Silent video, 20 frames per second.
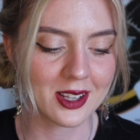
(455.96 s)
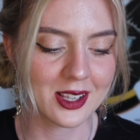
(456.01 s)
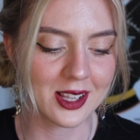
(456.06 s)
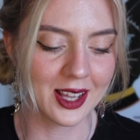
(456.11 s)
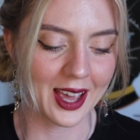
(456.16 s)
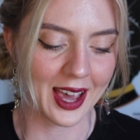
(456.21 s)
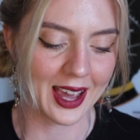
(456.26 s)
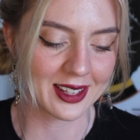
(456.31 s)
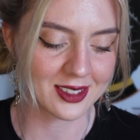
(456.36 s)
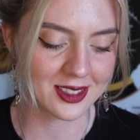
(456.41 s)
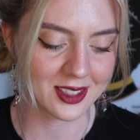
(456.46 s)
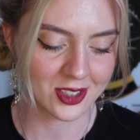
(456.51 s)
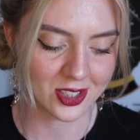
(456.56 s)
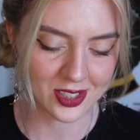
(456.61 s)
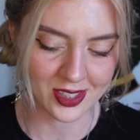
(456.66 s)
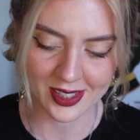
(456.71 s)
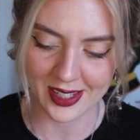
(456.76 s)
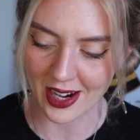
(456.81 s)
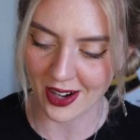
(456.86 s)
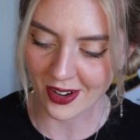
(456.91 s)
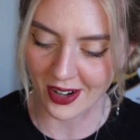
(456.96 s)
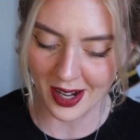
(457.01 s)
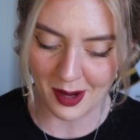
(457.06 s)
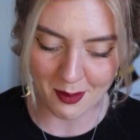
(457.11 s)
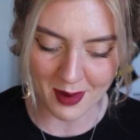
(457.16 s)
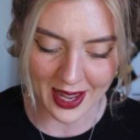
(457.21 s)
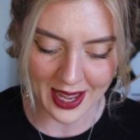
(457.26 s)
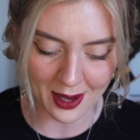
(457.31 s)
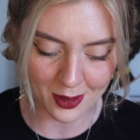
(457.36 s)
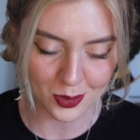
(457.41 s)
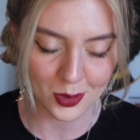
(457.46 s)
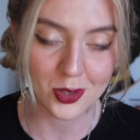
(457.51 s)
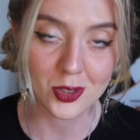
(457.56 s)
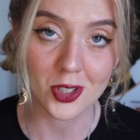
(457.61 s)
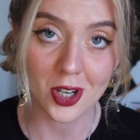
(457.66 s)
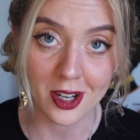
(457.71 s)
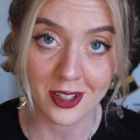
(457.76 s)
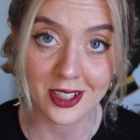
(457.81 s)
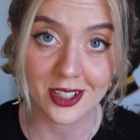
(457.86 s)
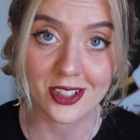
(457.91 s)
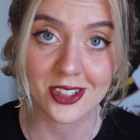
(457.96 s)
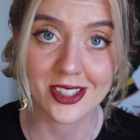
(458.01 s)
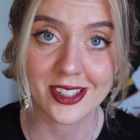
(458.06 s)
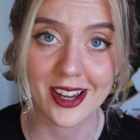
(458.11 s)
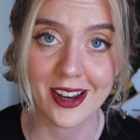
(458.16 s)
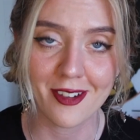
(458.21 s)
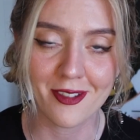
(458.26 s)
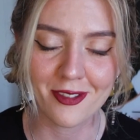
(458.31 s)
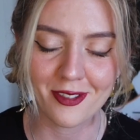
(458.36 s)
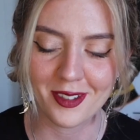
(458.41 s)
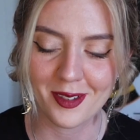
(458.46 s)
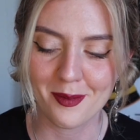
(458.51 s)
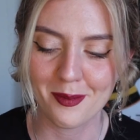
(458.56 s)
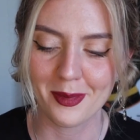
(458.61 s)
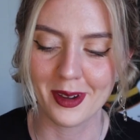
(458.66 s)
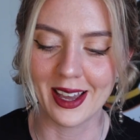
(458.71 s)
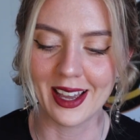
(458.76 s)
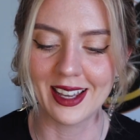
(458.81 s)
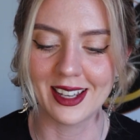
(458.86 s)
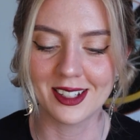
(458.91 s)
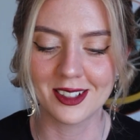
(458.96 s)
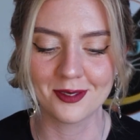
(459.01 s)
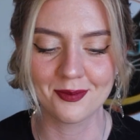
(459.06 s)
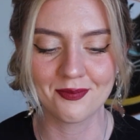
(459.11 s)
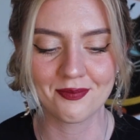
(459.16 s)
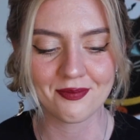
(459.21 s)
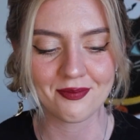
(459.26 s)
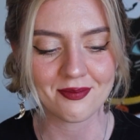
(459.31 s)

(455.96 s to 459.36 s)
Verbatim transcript: inclined to just decorate my house with John Deere stuff. But